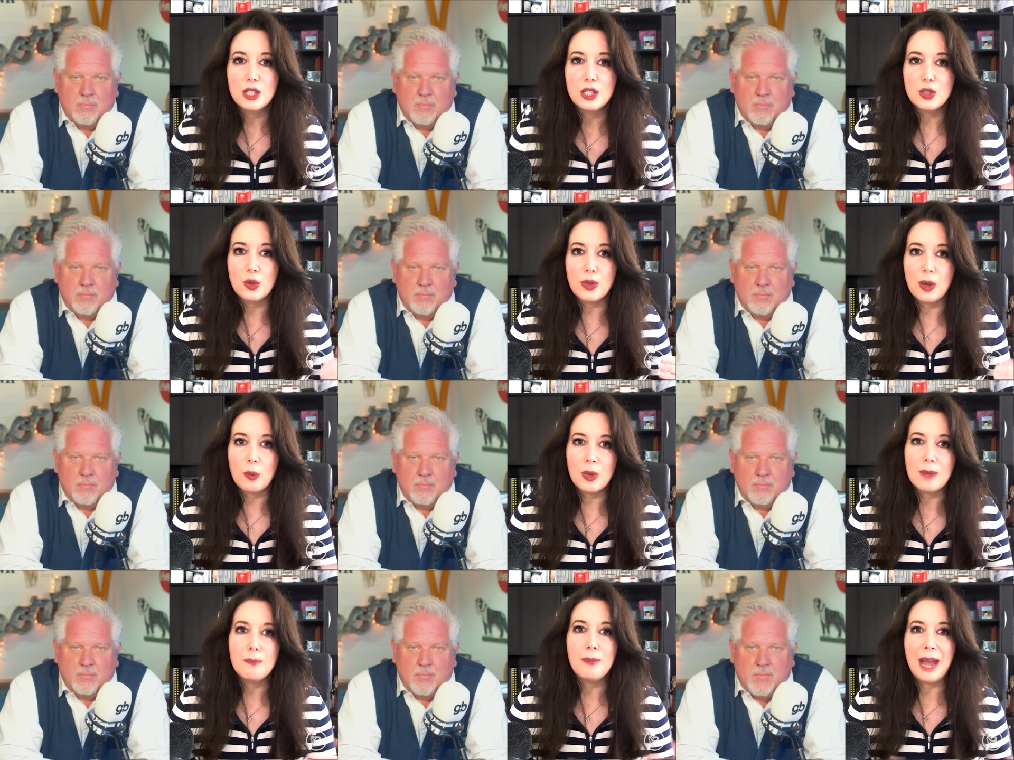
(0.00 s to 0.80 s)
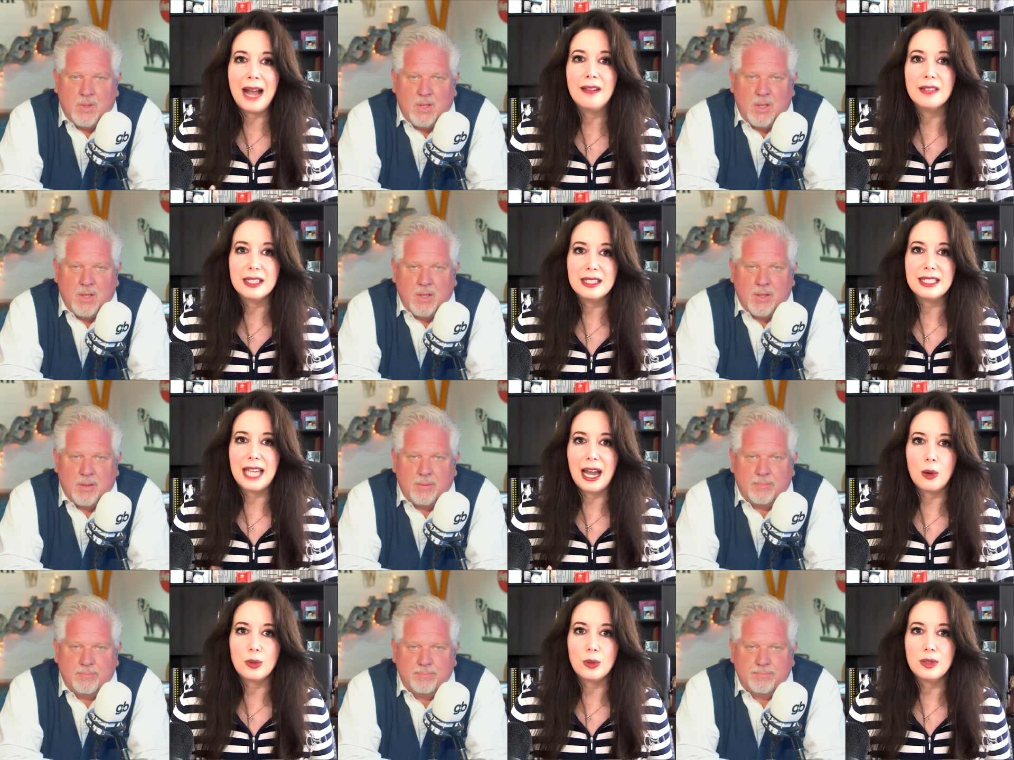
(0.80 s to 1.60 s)
Speaker 1: so that we balance yeah.
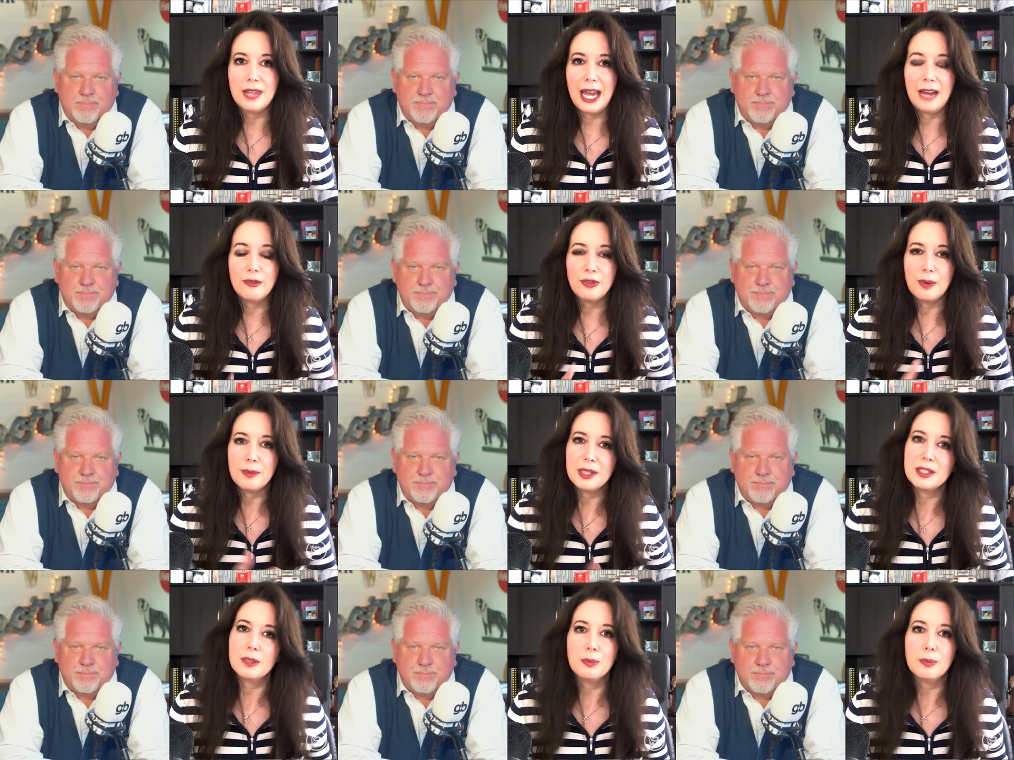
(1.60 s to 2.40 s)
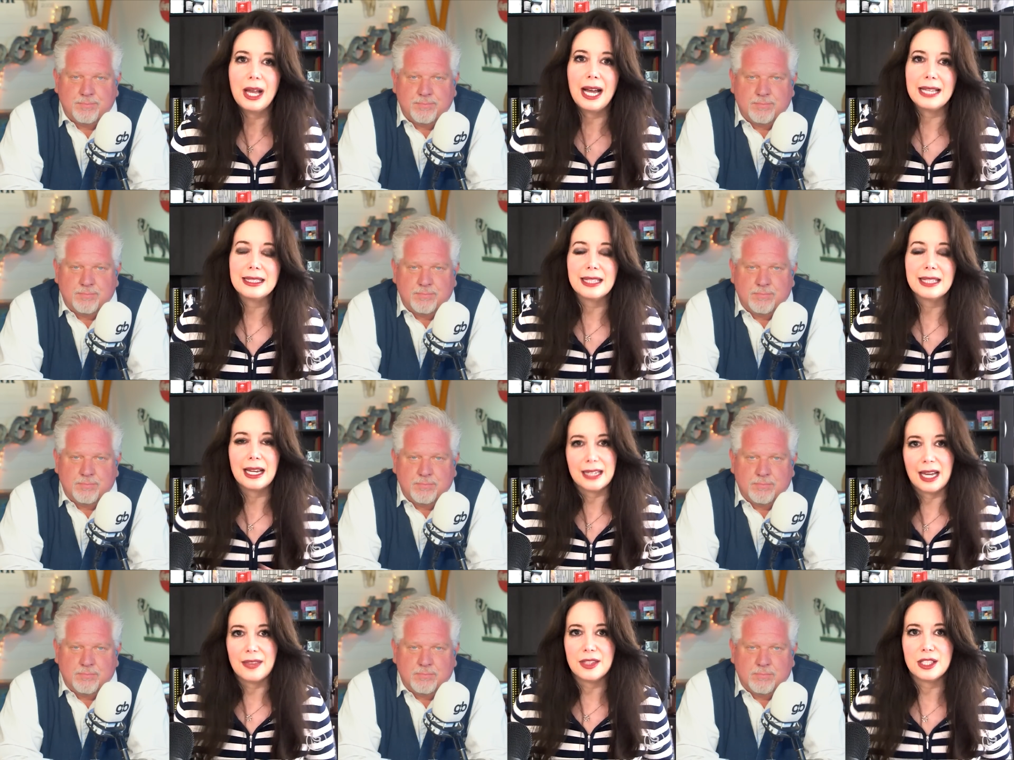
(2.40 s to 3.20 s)
out that from the supply side,
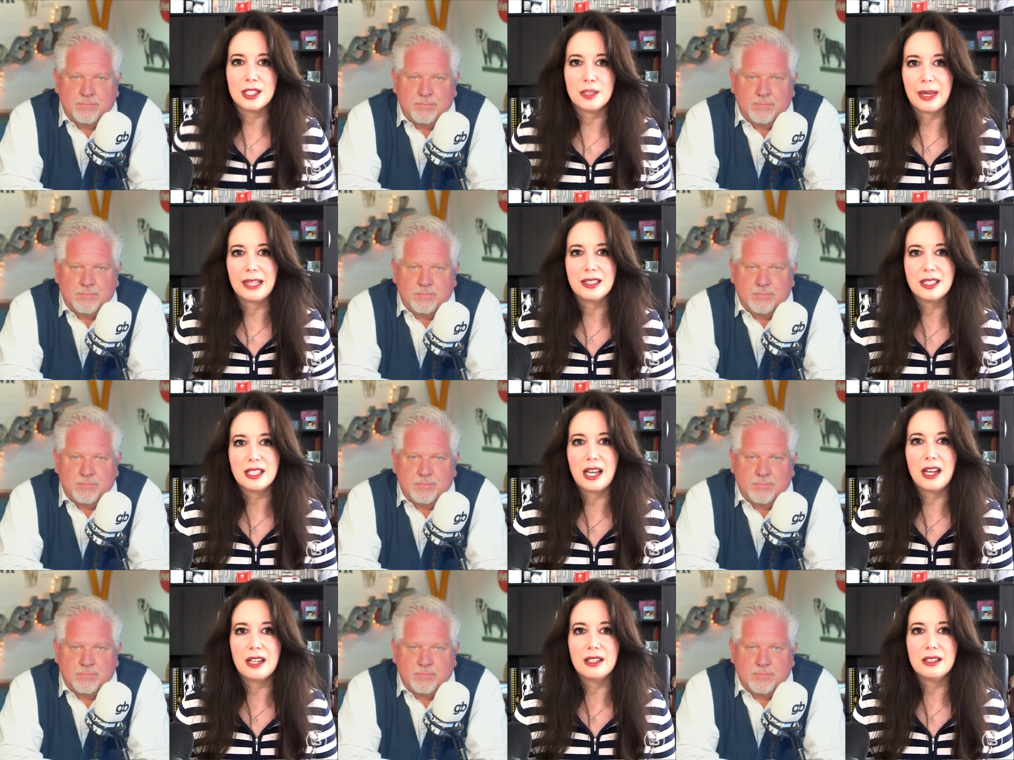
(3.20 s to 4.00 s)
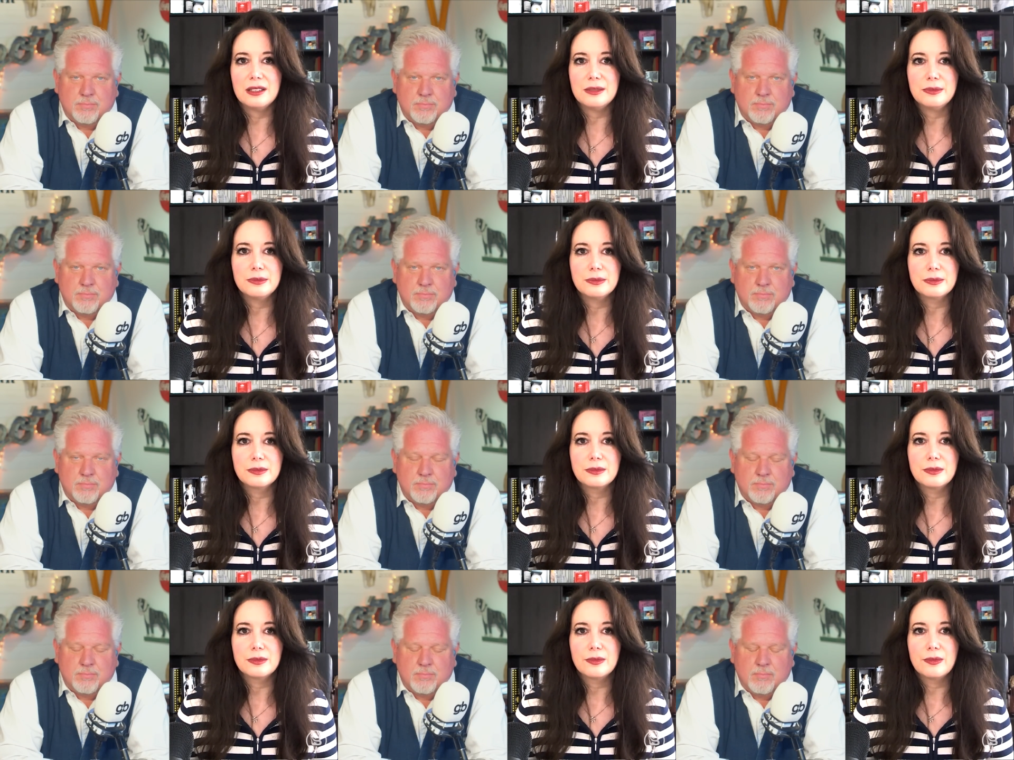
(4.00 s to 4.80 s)
not the demand side.
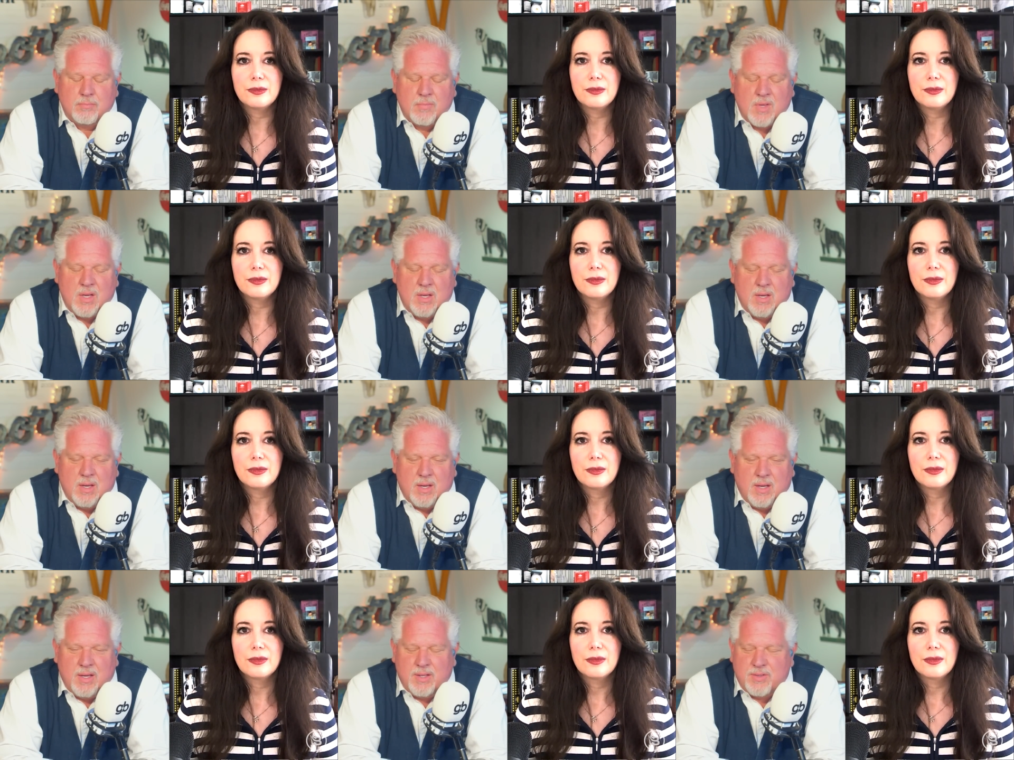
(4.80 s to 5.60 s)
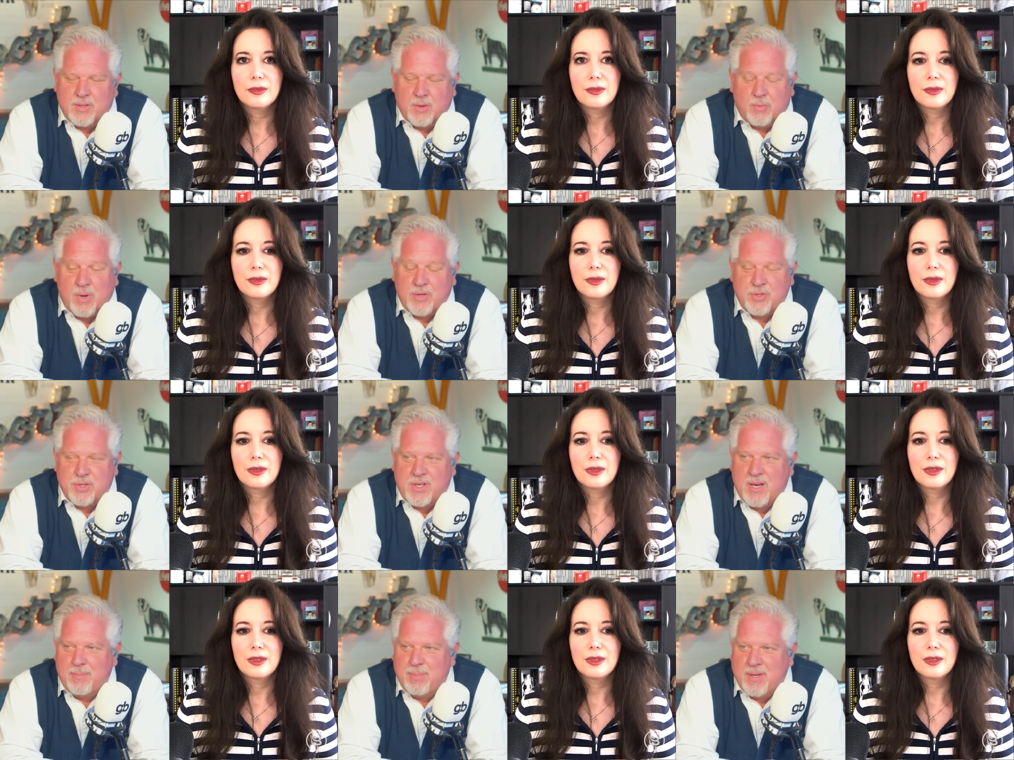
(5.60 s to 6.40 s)
Speaker 2: It's uh,
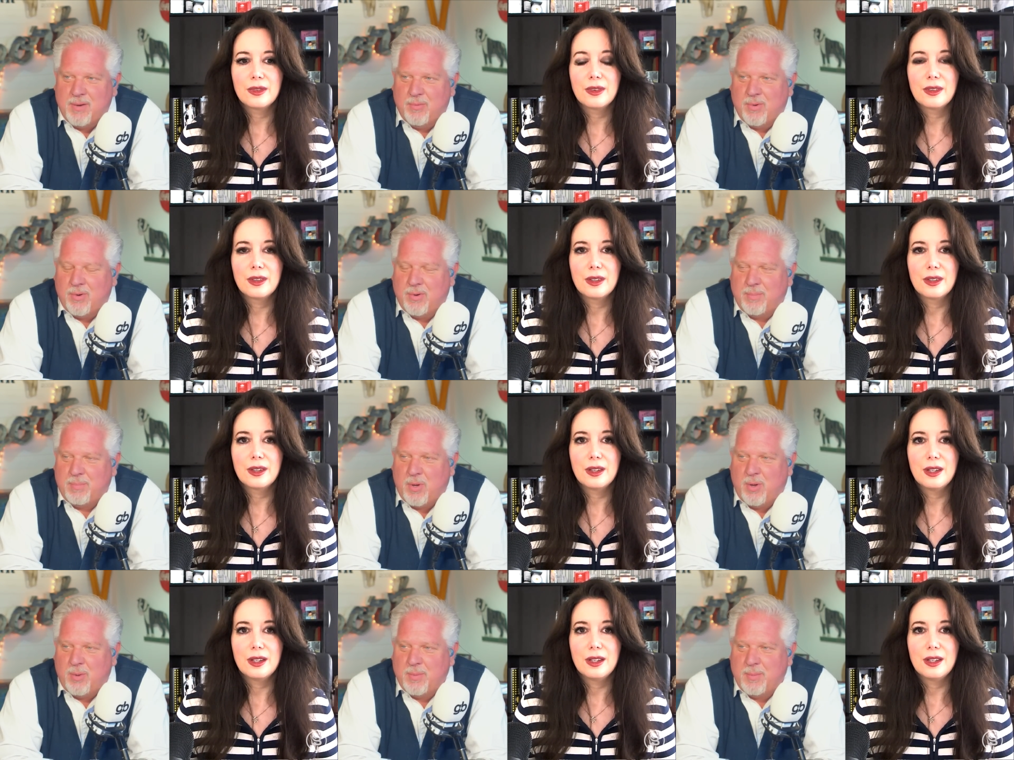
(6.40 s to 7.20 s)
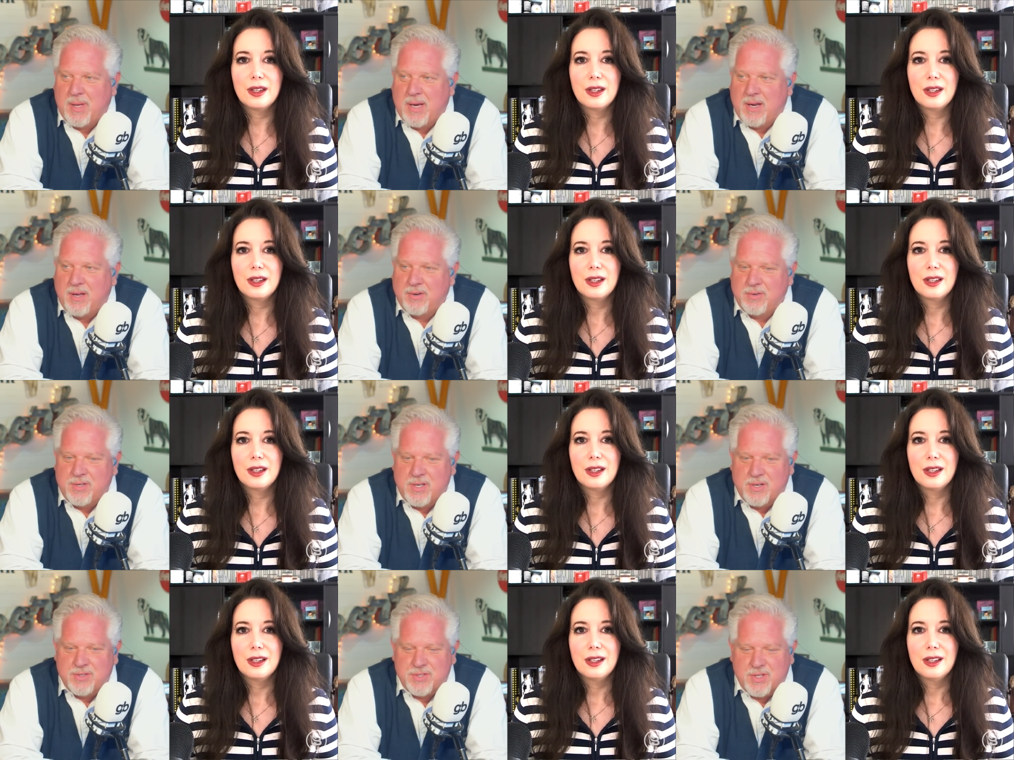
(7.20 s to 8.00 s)
Rudyard Kipling wrote a poem about a hundred
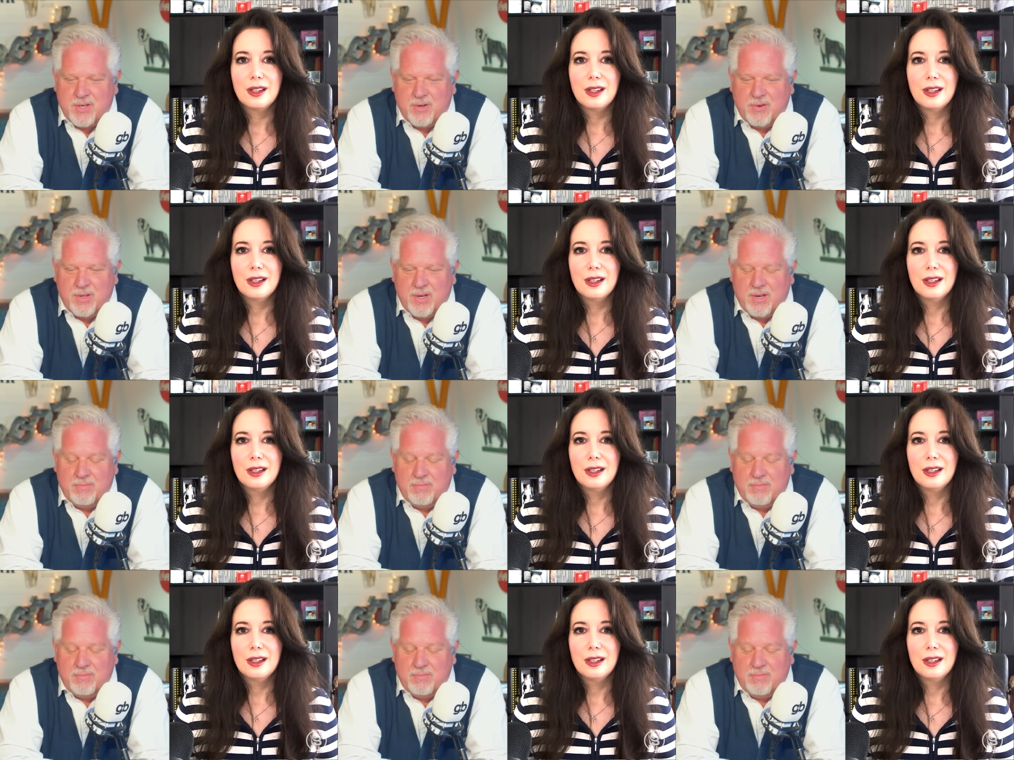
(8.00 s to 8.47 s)
years ago, and